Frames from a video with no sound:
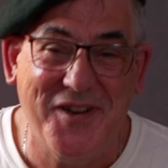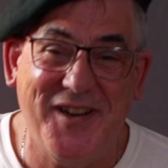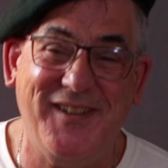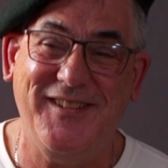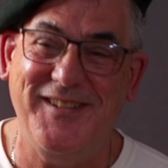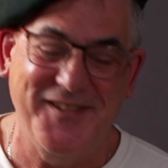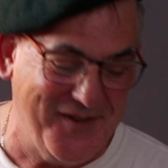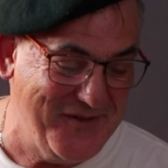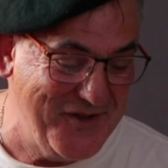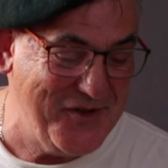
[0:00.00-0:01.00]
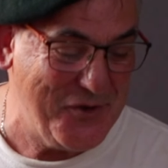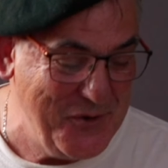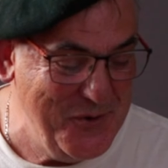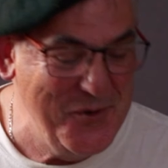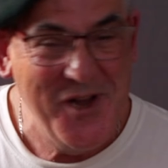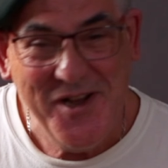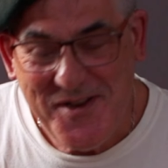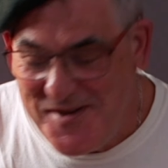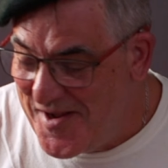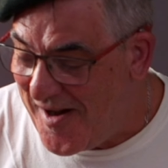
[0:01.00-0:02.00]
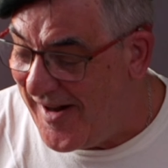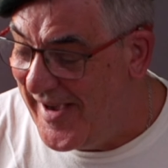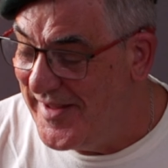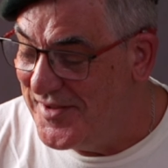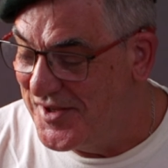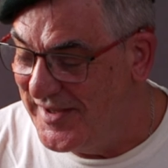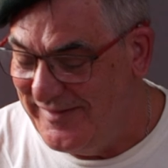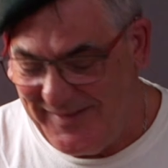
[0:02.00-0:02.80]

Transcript: cards are his two nines.